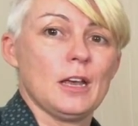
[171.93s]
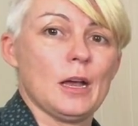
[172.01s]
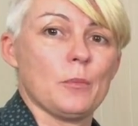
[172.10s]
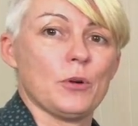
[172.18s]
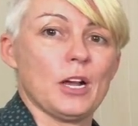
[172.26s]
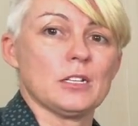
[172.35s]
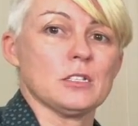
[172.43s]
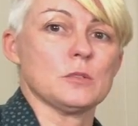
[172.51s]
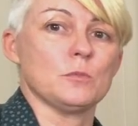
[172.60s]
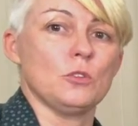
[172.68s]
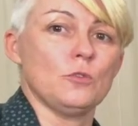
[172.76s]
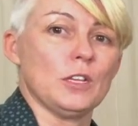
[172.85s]
and practice
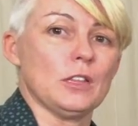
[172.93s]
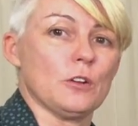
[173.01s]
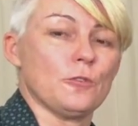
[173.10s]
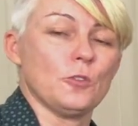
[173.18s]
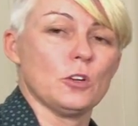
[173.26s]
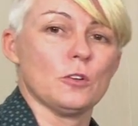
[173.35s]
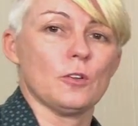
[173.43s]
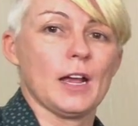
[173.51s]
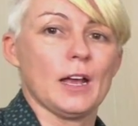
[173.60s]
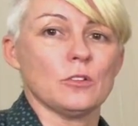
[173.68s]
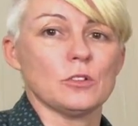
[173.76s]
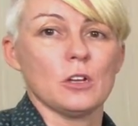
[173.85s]
moving their foot
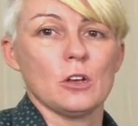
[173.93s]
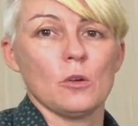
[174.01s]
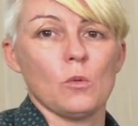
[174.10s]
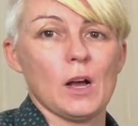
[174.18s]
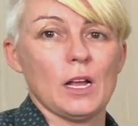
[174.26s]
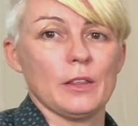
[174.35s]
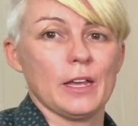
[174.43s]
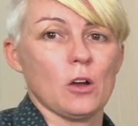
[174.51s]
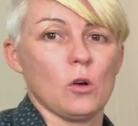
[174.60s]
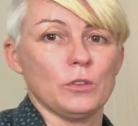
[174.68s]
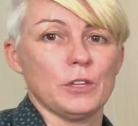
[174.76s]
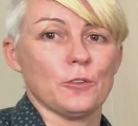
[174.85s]
around while they
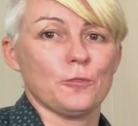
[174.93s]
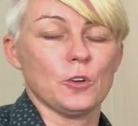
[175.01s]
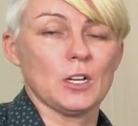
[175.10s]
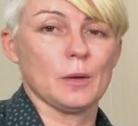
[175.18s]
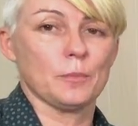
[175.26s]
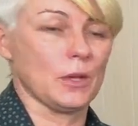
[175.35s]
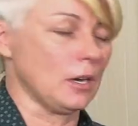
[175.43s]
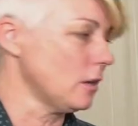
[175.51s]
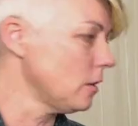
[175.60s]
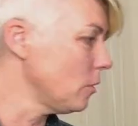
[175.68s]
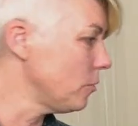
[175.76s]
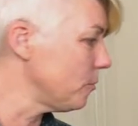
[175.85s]
hold their foot up
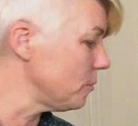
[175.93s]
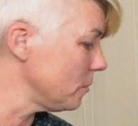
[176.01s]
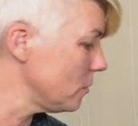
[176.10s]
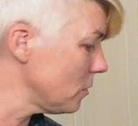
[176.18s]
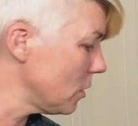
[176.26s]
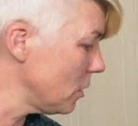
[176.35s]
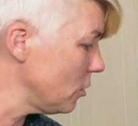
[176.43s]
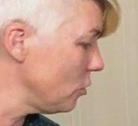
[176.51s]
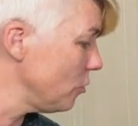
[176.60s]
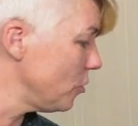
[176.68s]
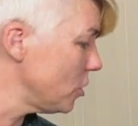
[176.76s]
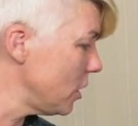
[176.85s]
there. Can you
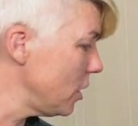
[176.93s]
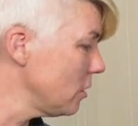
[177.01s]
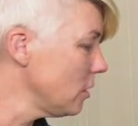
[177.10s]
do footy?